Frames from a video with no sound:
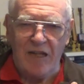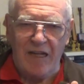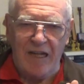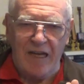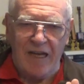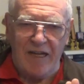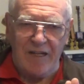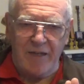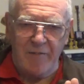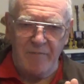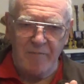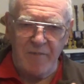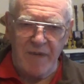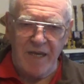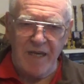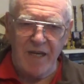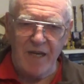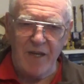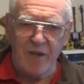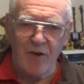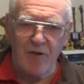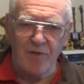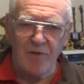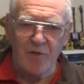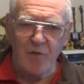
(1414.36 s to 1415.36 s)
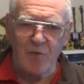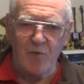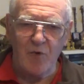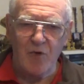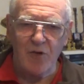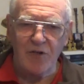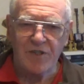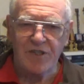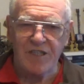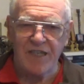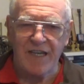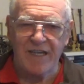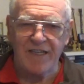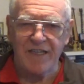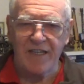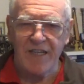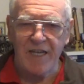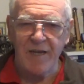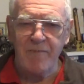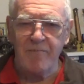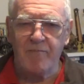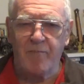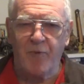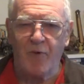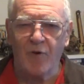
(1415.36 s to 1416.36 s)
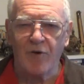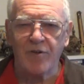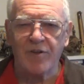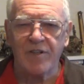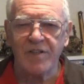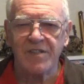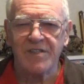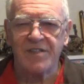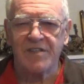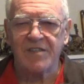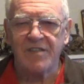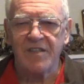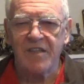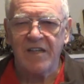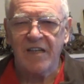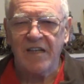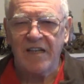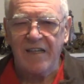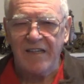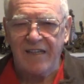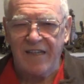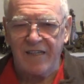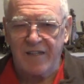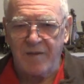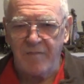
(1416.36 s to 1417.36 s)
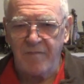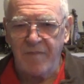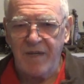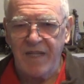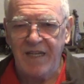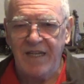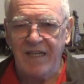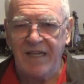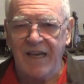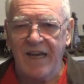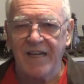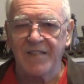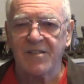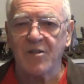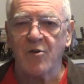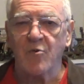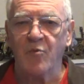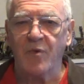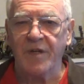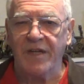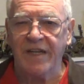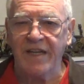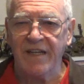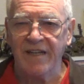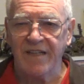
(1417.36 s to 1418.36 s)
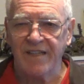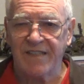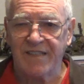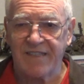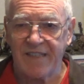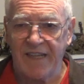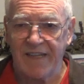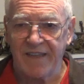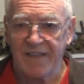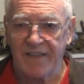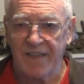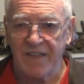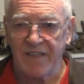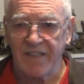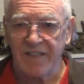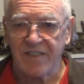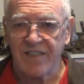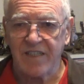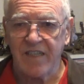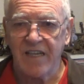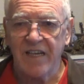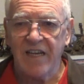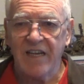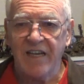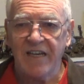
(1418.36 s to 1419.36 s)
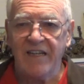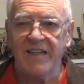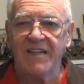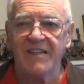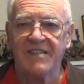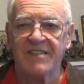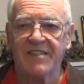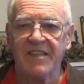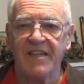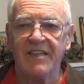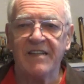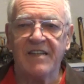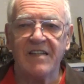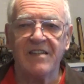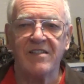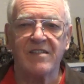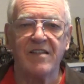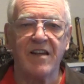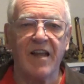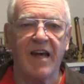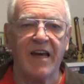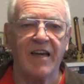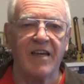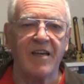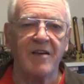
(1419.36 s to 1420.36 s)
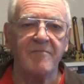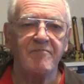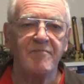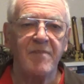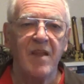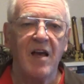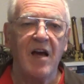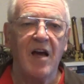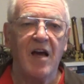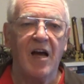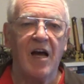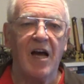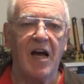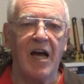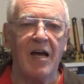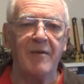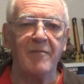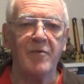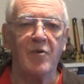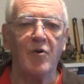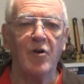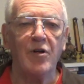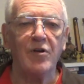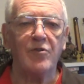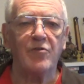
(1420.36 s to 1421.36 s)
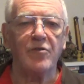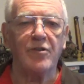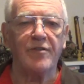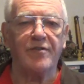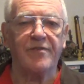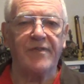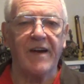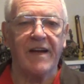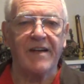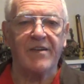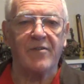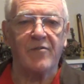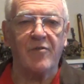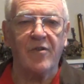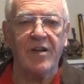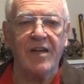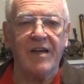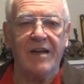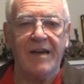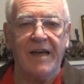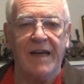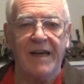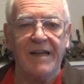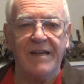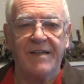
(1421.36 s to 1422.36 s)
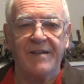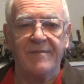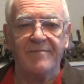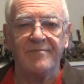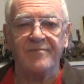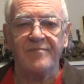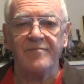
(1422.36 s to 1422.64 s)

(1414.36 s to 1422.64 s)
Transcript: and the meaning of the words and the importance that the meaning has within the sentence. In a sentence like, I'm going to the factory late,